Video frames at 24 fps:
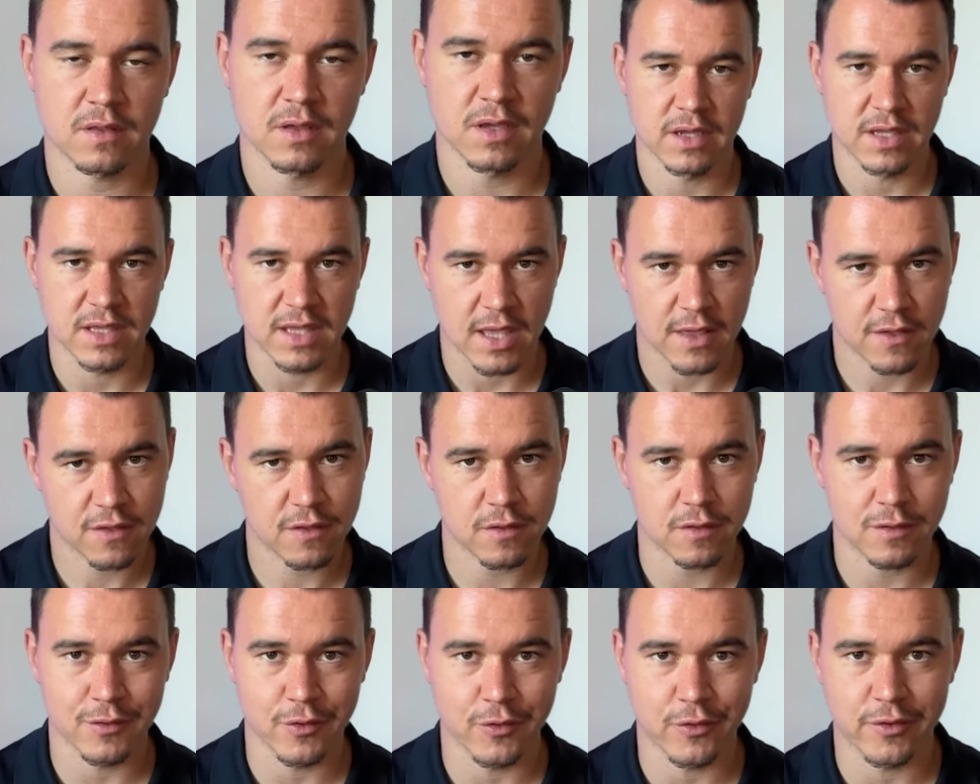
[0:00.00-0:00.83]
Yes,
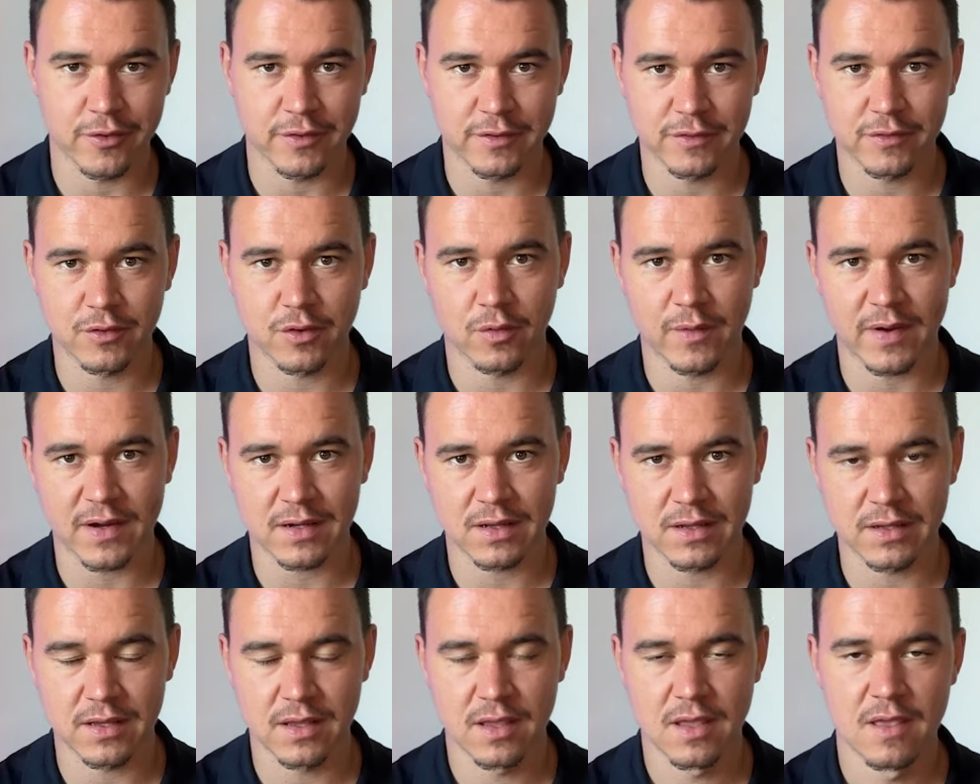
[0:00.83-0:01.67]
you heard it
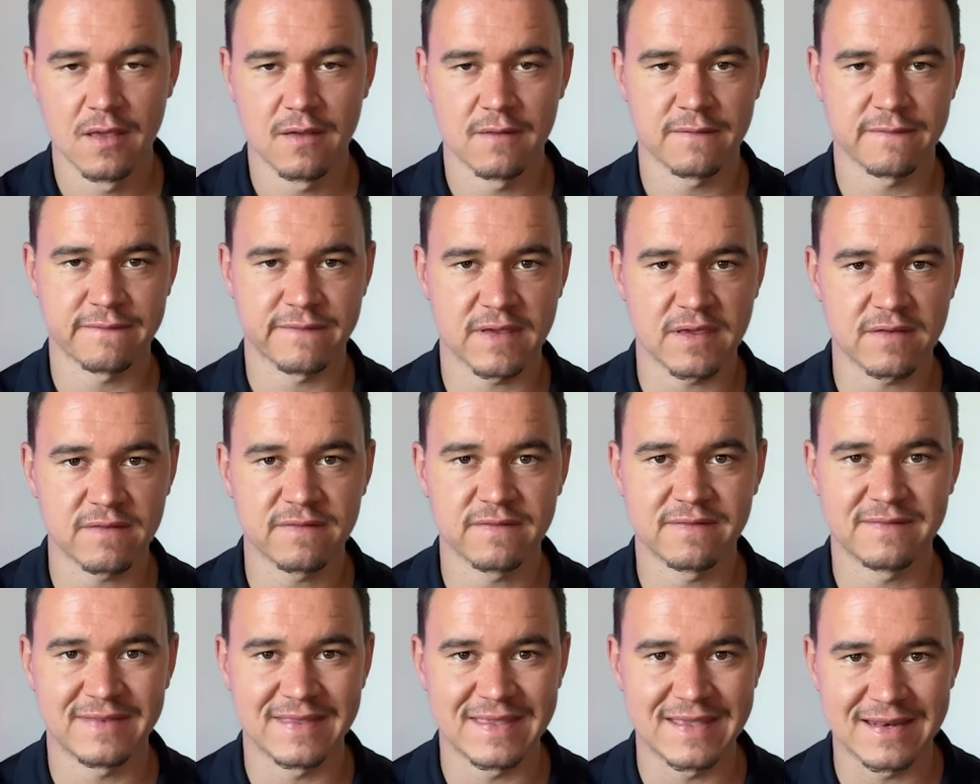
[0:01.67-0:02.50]
correctly,
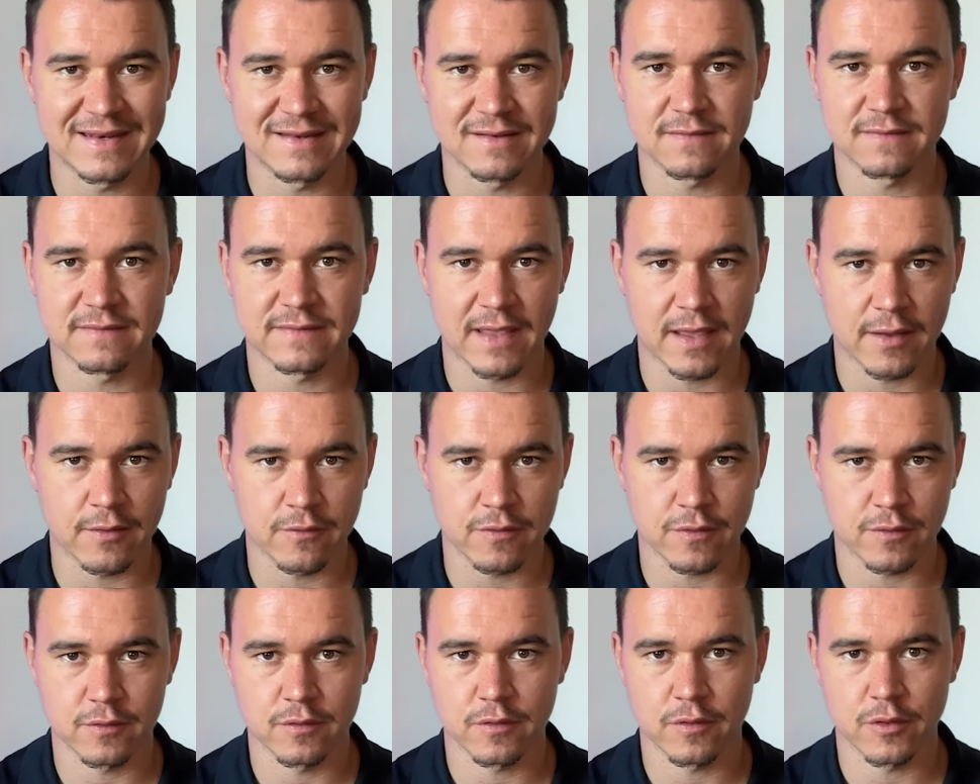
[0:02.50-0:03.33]

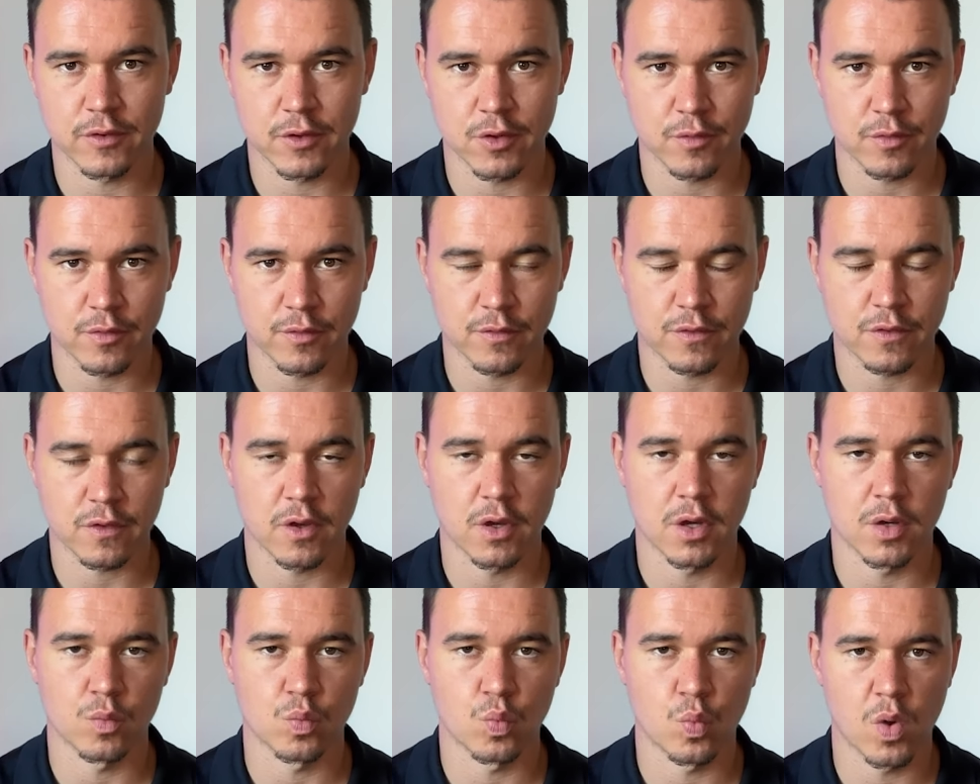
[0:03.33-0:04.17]
15,000 euros
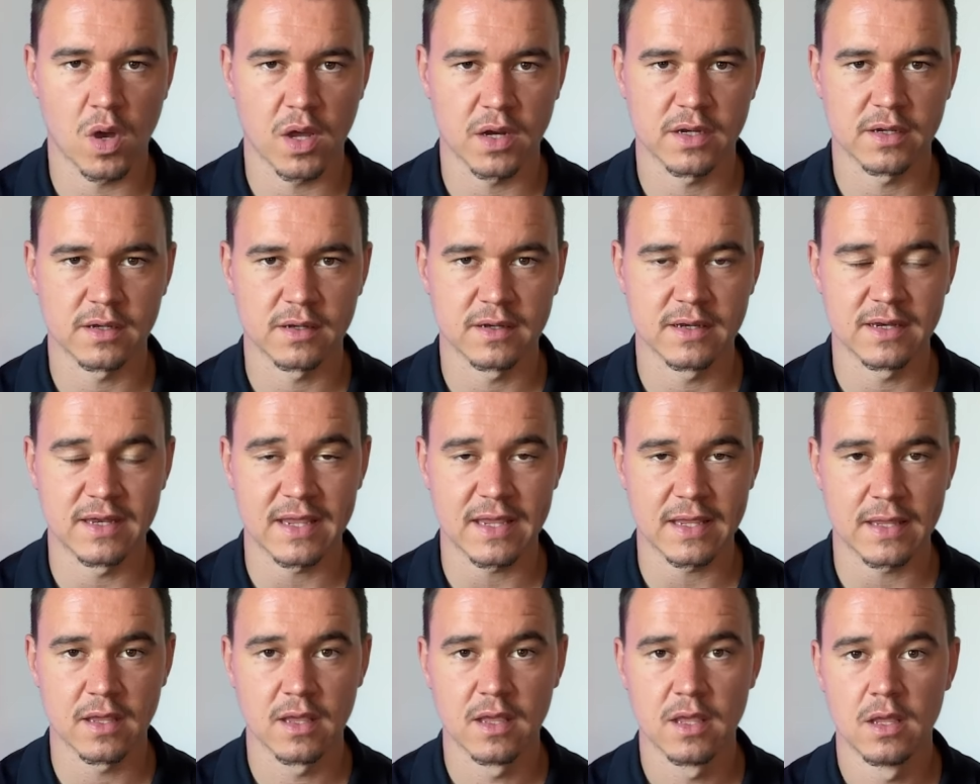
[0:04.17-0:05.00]
on one
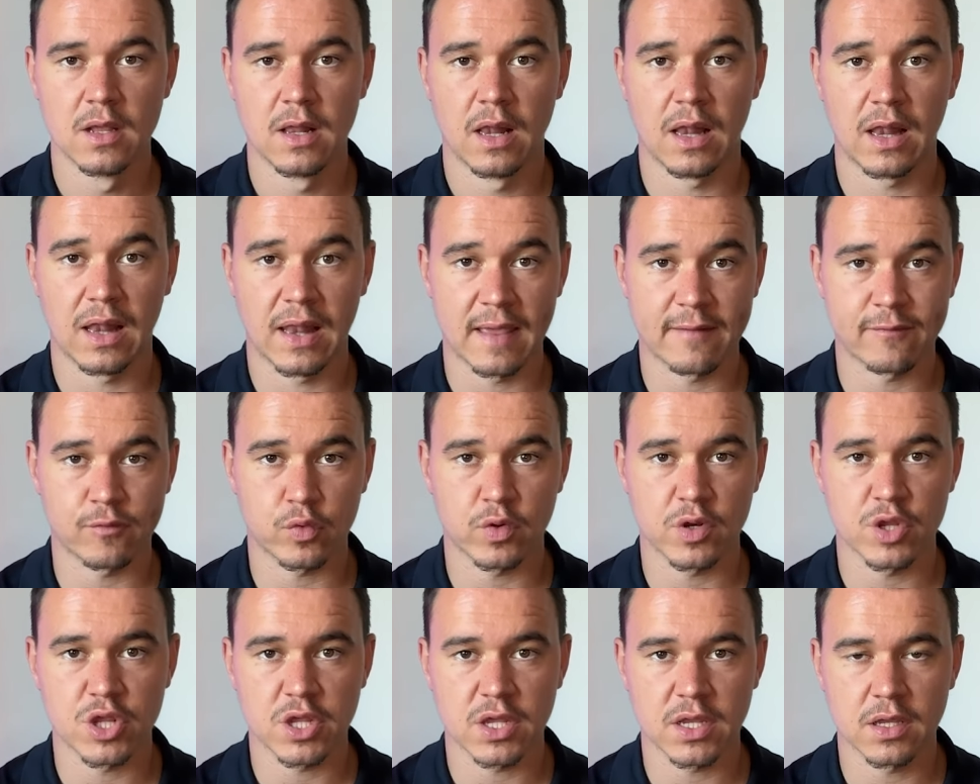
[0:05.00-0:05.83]
day,
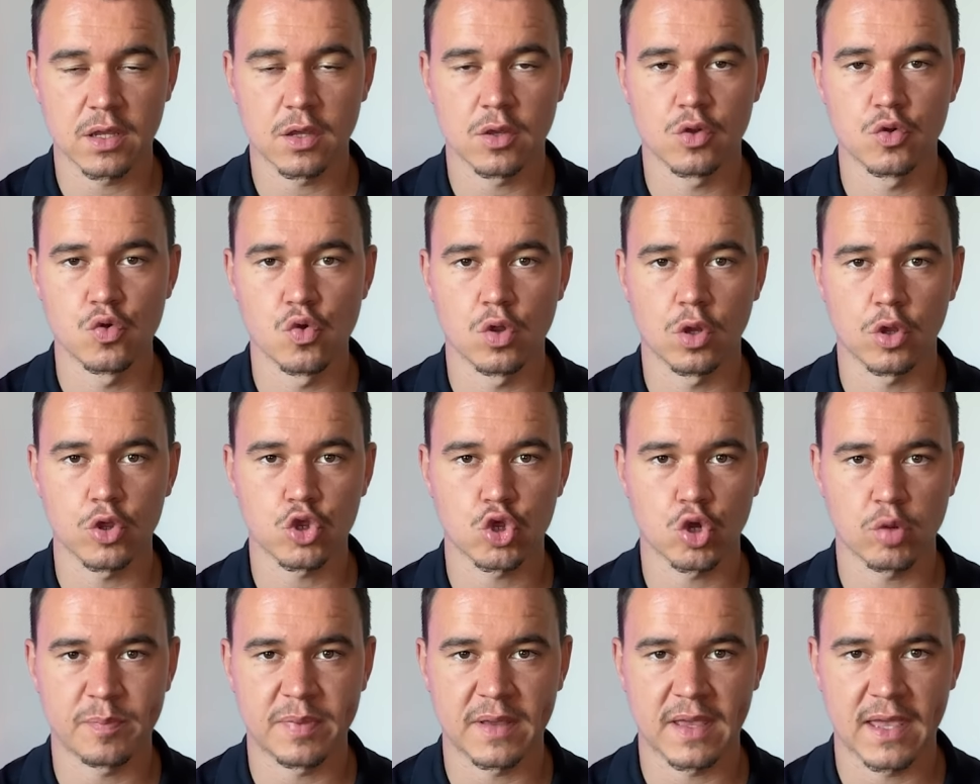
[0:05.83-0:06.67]
leveraging Google
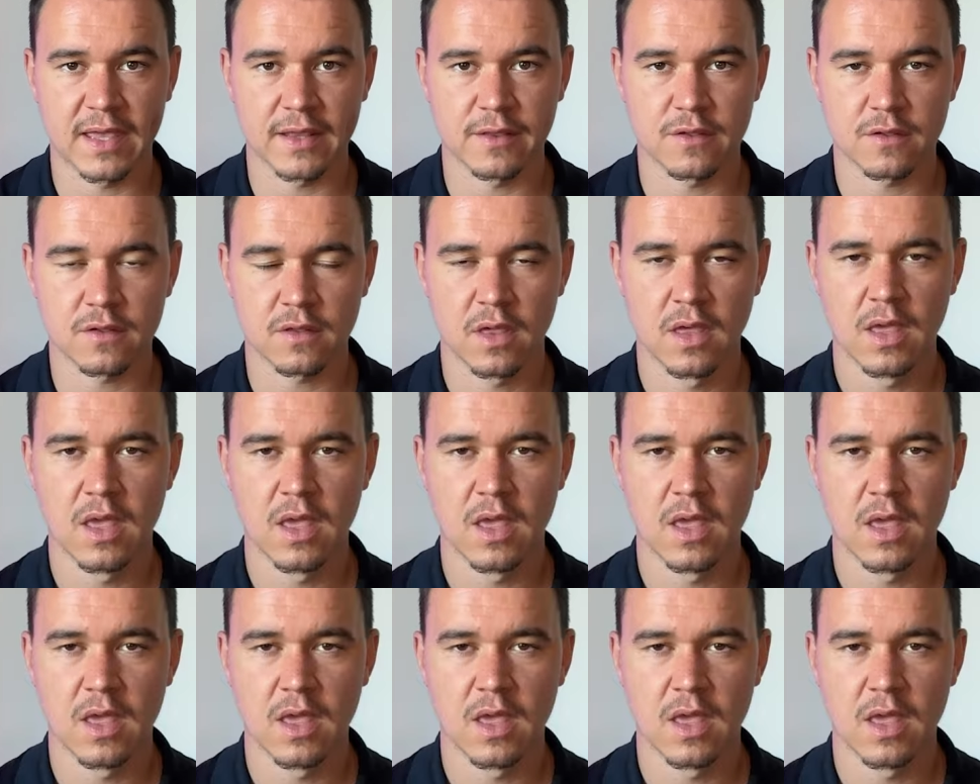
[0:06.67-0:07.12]
Shopping ads.